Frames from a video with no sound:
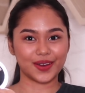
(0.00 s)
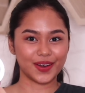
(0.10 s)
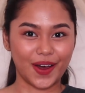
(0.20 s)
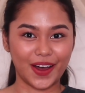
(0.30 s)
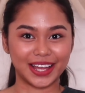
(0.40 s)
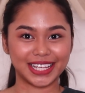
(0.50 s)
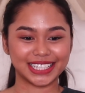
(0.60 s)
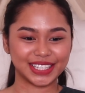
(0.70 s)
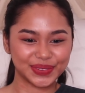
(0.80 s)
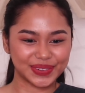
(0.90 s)
Oh,
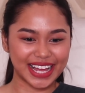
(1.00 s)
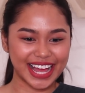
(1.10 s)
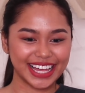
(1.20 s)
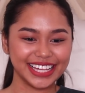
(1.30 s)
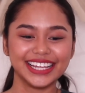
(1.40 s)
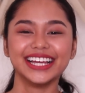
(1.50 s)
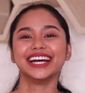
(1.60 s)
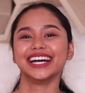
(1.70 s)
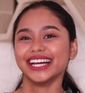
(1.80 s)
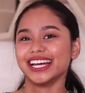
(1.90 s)
di ba?
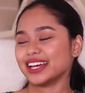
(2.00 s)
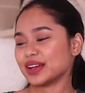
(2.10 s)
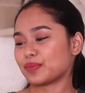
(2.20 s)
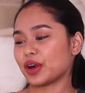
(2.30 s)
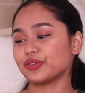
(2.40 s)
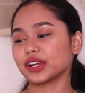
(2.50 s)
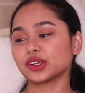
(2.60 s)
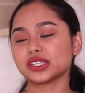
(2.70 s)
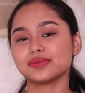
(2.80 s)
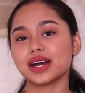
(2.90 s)

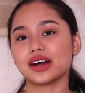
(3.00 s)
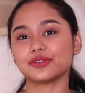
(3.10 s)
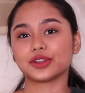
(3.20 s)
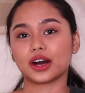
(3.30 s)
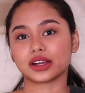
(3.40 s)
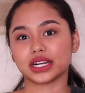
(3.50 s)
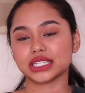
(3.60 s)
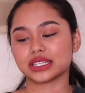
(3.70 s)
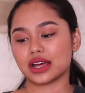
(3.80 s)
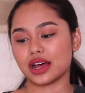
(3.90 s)
Perfect to sa mga
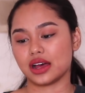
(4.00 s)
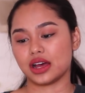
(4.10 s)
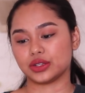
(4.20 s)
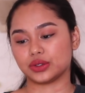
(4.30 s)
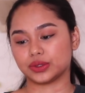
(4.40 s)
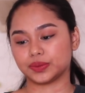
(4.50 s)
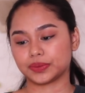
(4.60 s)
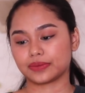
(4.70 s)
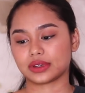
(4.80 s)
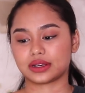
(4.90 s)
vloggers na, ano,
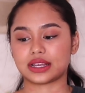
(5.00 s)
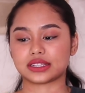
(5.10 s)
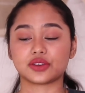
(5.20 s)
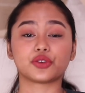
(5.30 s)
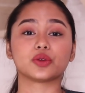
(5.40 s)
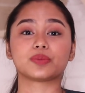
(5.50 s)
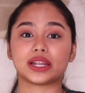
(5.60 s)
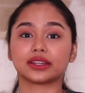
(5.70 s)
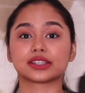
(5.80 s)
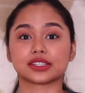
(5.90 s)
nasa phone pa
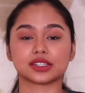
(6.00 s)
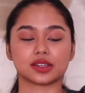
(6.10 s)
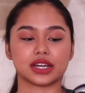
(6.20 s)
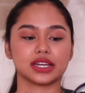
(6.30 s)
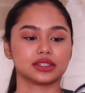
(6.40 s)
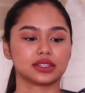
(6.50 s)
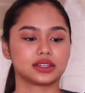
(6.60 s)
lang nagsistart.